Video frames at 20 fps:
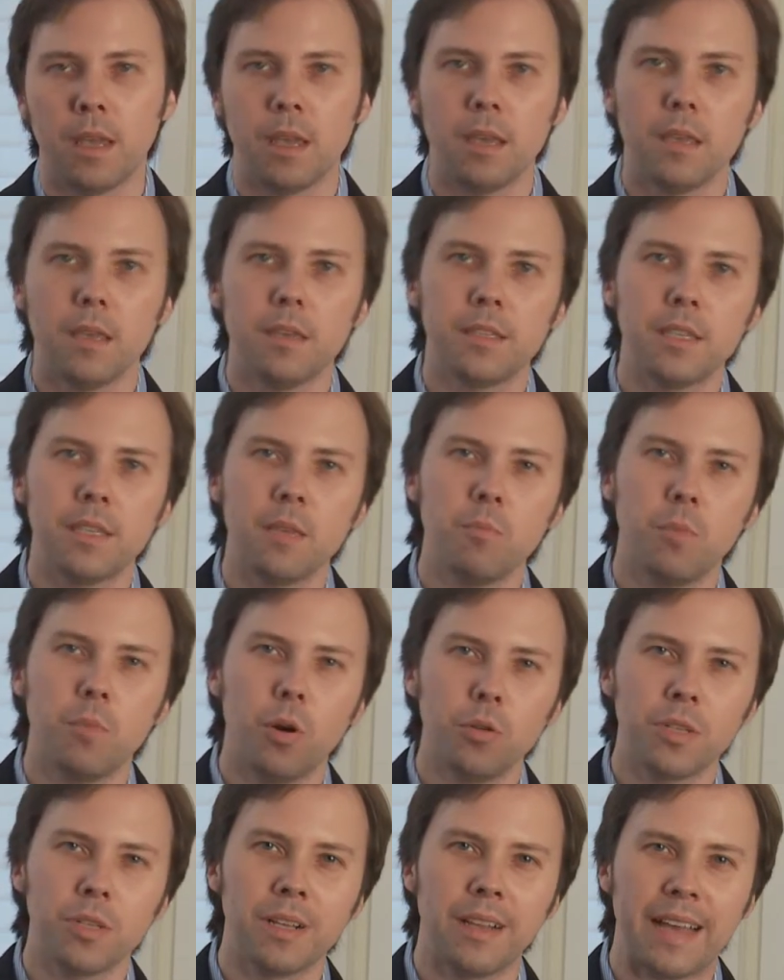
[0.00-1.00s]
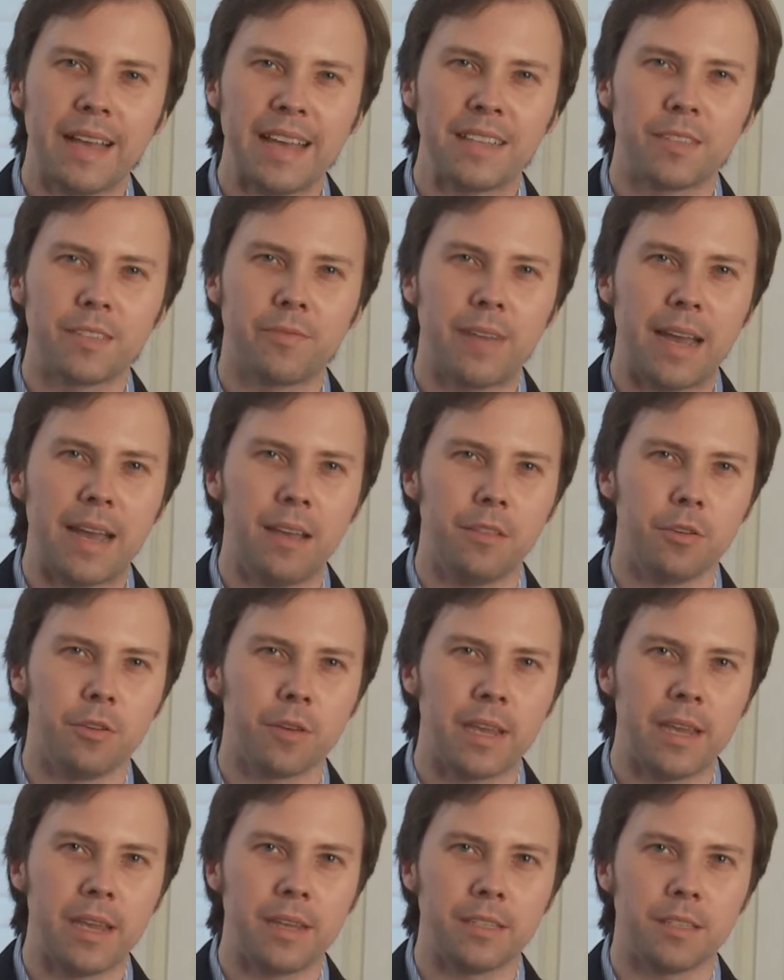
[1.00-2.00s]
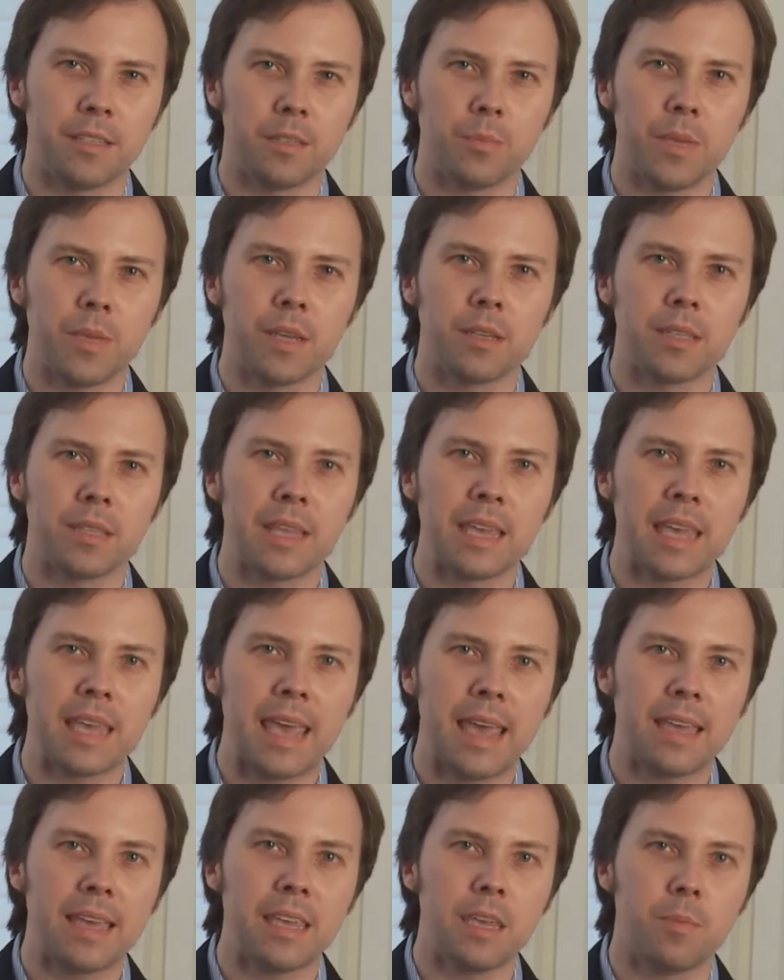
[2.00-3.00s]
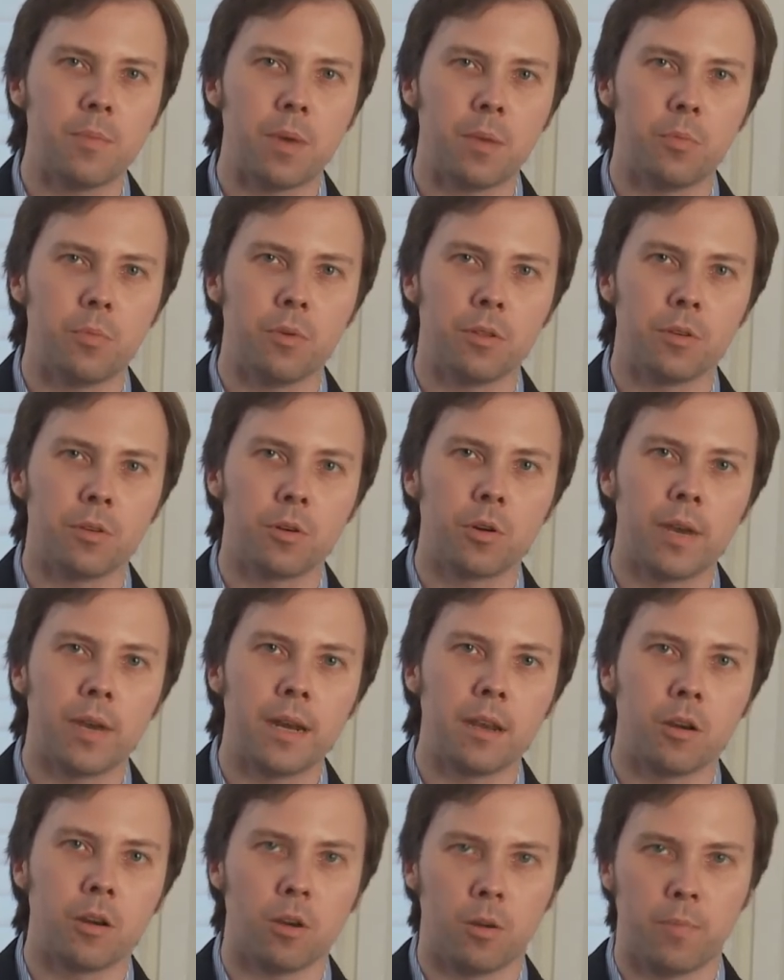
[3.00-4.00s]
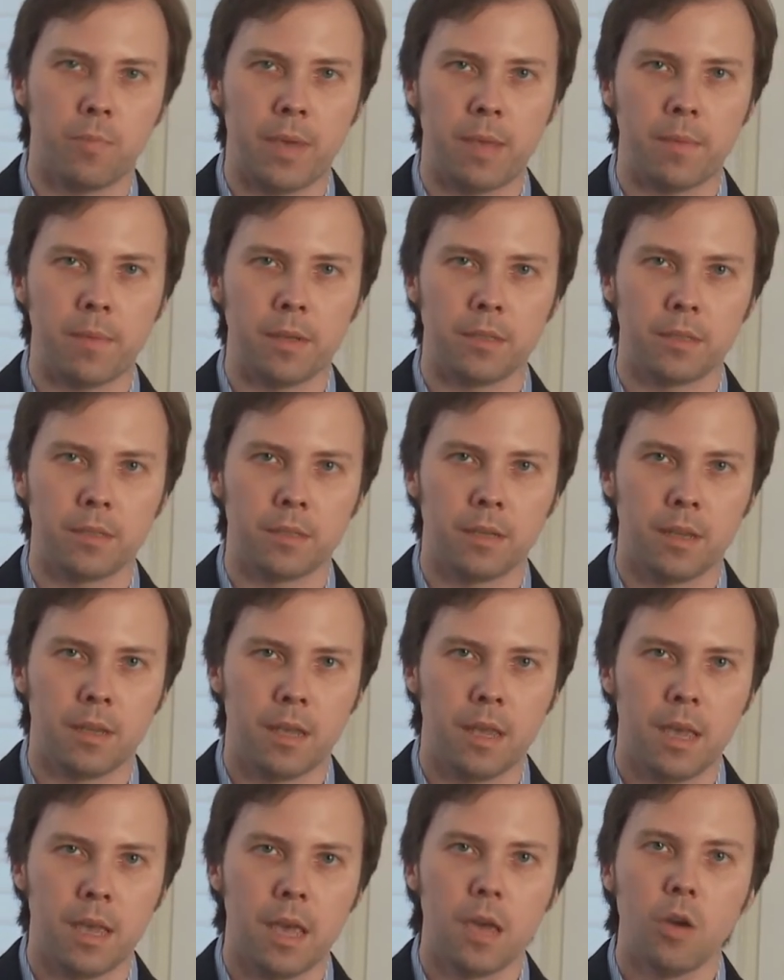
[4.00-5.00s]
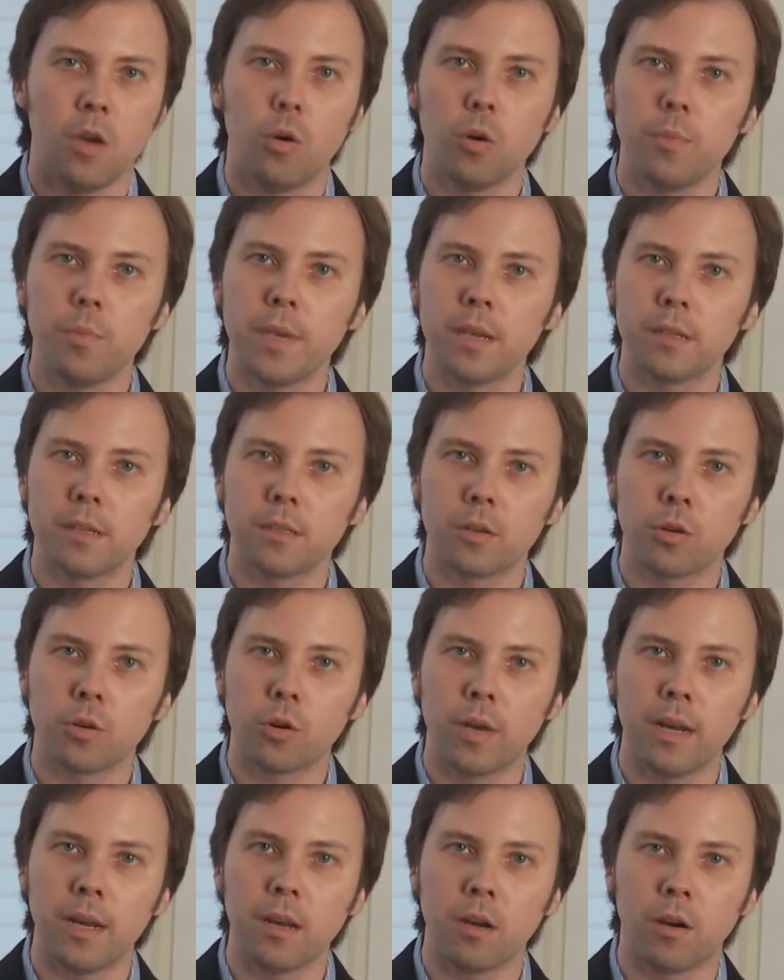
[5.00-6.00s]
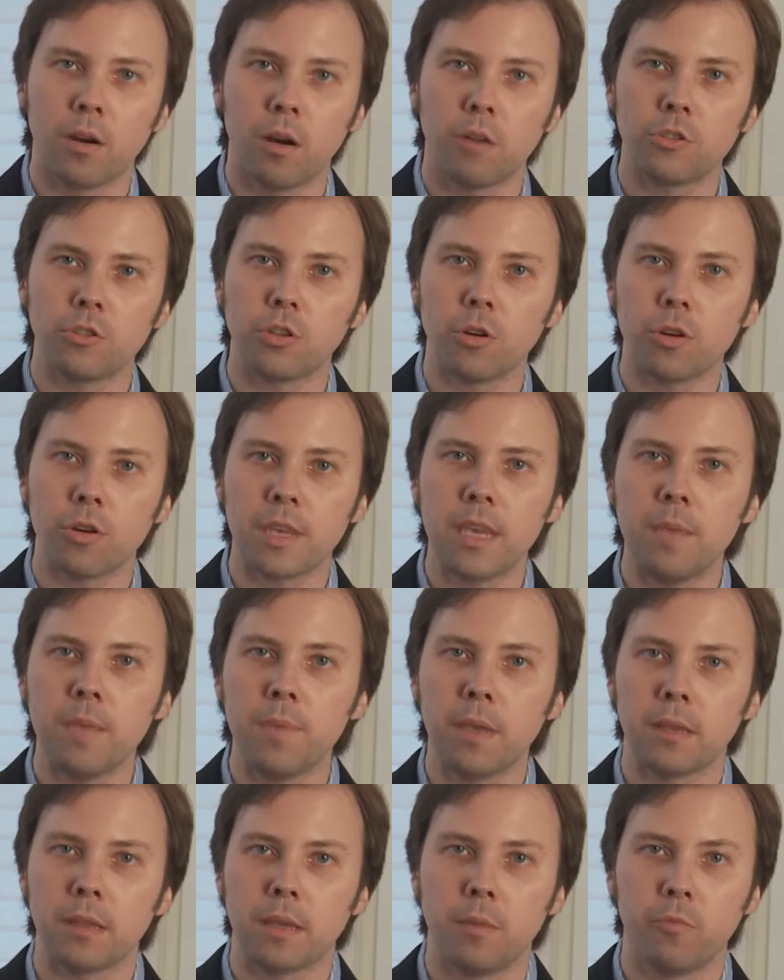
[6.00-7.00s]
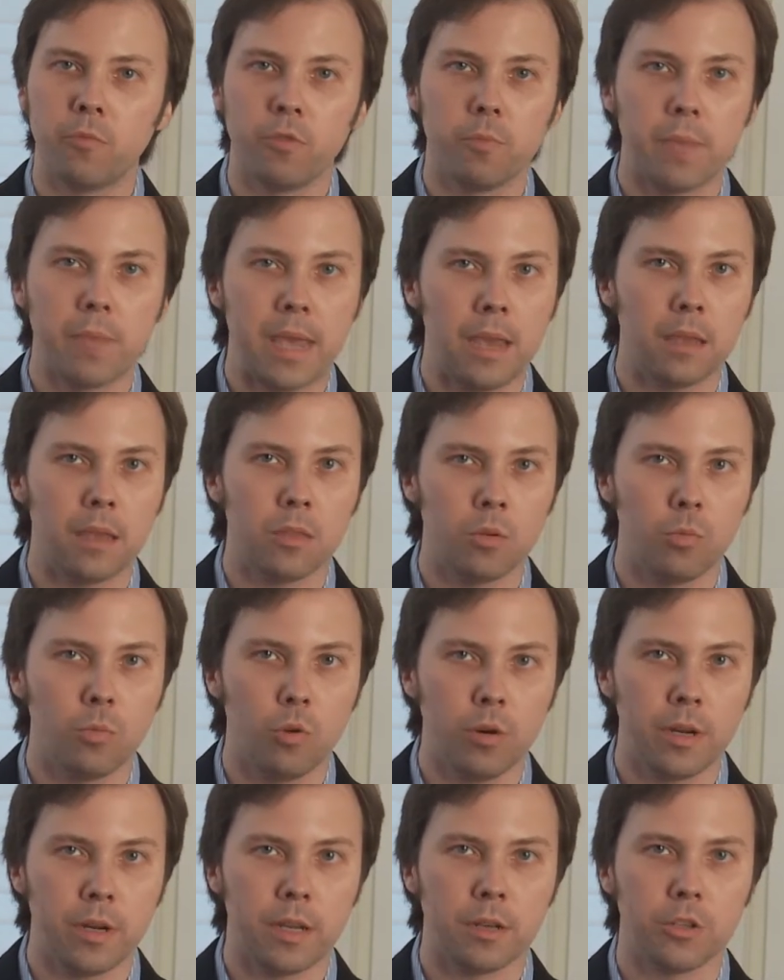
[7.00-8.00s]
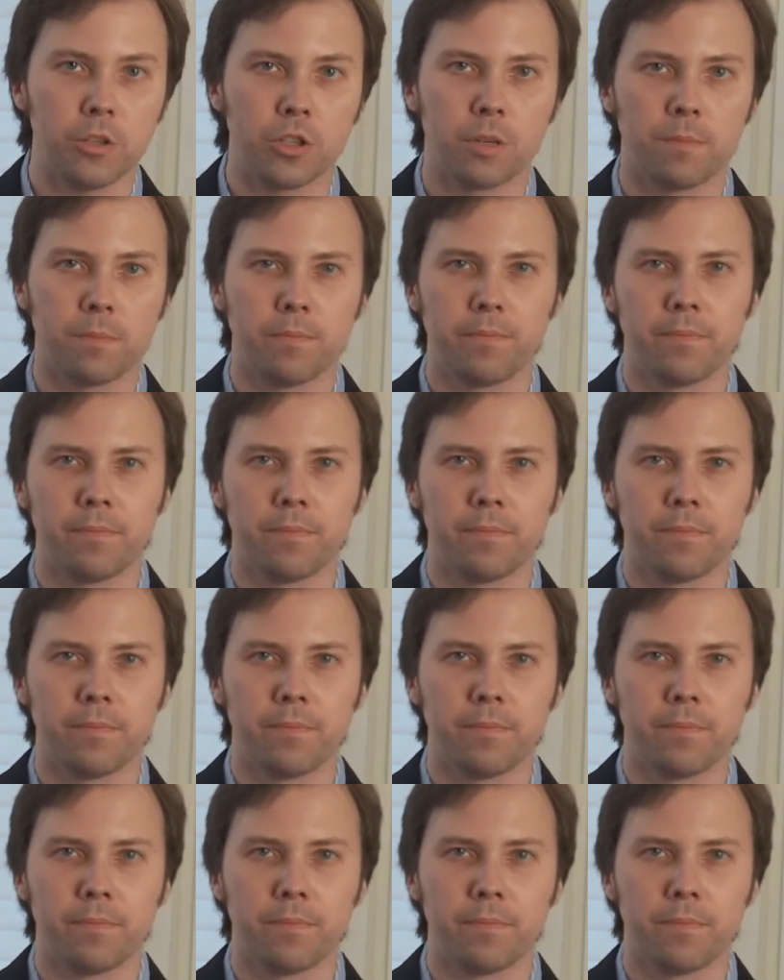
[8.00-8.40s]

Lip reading: You see, most clients file their cases because they can't keep up with their credit card payments, or because their credit cards are keeping them from paying their mortgage.